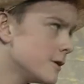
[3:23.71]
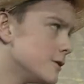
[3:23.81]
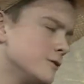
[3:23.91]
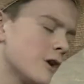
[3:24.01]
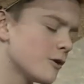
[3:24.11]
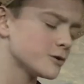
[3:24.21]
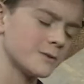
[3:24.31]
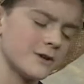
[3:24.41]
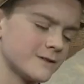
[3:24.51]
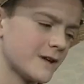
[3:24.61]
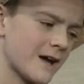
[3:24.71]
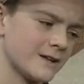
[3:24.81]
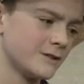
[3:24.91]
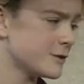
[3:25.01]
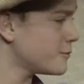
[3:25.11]
You know as well as I
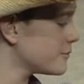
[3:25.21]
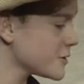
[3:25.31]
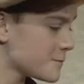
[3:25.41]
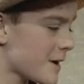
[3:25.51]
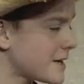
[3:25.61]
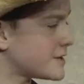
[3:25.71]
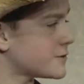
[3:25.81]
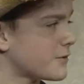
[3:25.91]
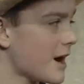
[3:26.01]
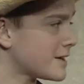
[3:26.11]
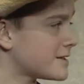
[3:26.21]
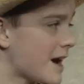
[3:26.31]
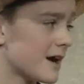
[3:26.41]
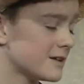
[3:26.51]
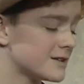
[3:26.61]
do, space is right
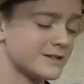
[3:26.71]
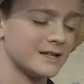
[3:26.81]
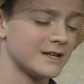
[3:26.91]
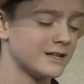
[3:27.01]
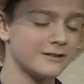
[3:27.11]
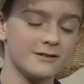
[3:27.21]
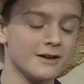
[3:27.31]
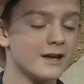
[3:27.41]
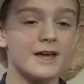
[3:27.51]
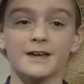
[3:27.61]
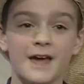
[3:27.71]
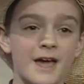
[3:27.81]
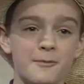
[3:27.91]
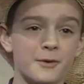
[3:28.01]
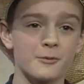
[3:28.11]
tight in the city. It
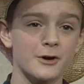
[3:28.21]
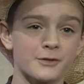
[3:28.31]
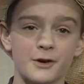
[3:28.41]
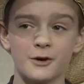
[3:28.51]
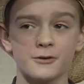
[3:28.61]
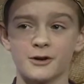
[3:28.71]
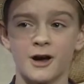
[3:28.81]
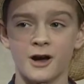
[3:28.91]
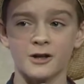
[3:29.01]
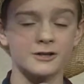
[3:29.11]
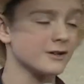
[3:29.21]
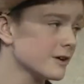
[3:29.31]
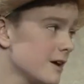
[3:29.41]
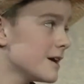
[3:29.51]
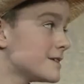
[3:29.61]
can't be worth a hoot and holler.
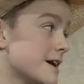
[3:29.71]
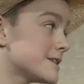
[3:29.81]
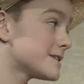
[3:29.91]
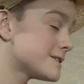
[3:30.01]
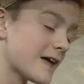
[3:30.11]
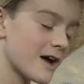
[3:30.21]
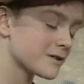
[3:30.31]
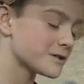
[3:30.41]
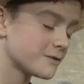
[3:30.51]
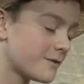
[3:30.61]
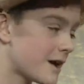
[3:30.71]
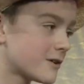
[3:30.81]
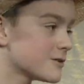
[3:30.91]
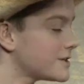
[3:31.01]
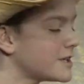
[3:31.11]
Takes thousands of
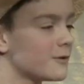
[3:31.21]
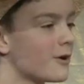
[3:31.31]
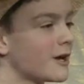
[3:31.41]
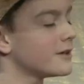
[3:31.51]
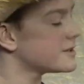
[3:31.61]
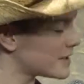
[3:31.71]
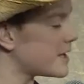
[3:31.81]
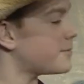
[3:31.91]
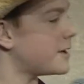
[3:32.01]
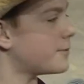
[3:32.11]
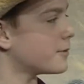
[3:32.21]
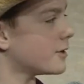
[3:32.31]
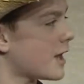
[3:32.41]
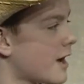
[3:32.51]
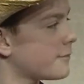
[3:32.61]
acres anyway to keep people
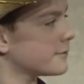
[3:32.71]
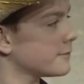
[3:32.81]
alive.